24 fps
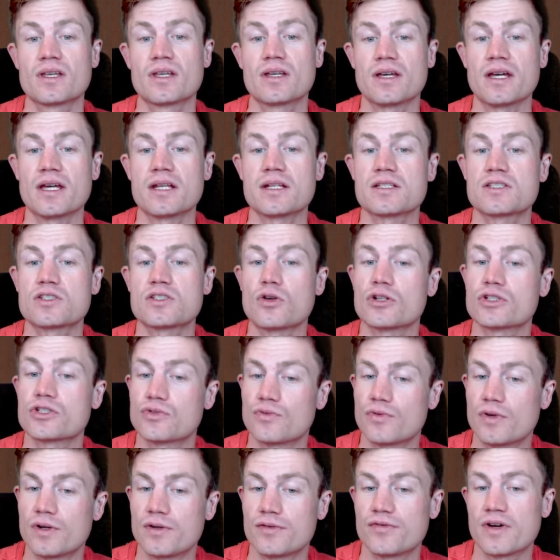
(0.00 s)
It is also
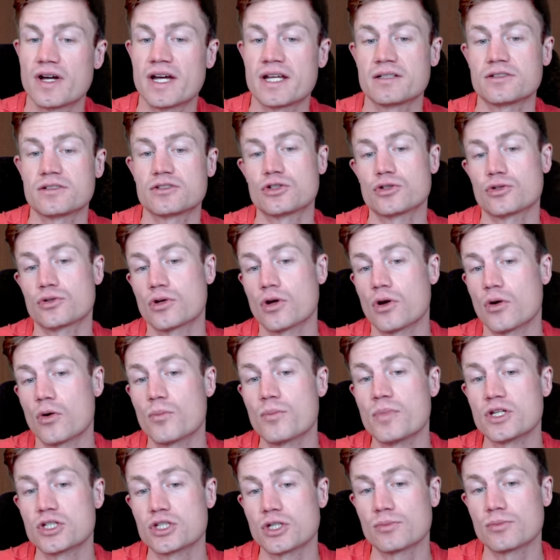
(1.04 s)
very fine to go
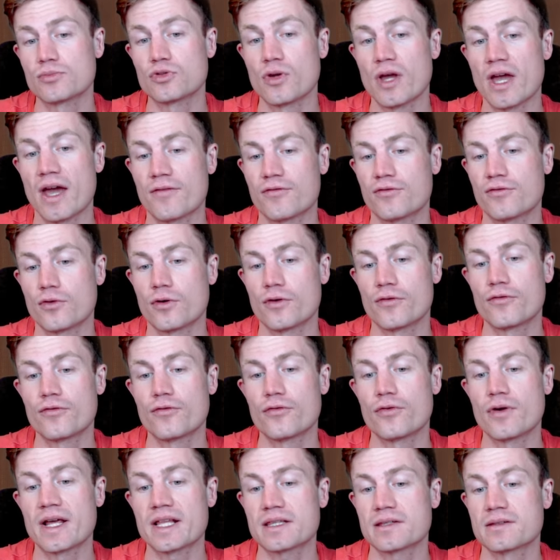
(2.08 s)
bishop to f4,
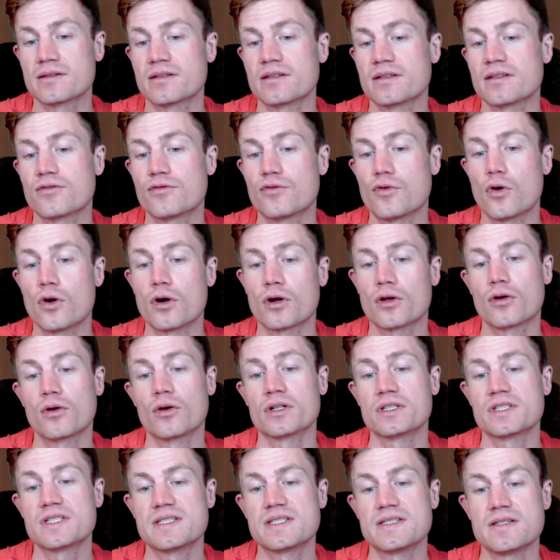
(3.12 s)
threaten the fork
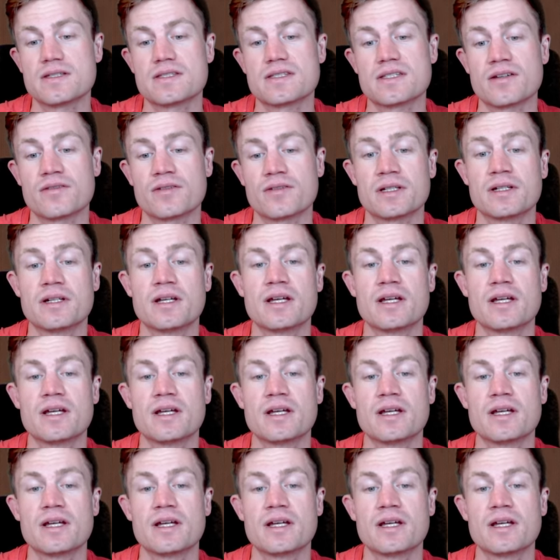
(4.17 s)
on c7.